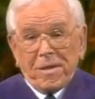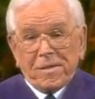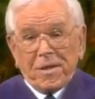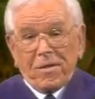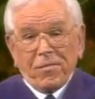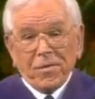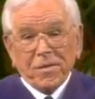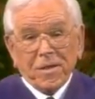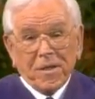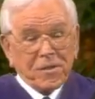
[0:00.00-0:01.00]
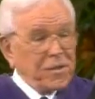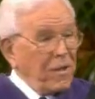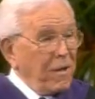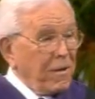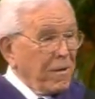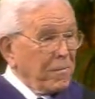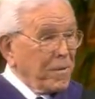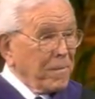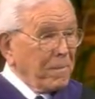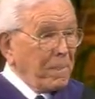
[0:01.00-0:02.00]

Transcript: myself as a scholar, but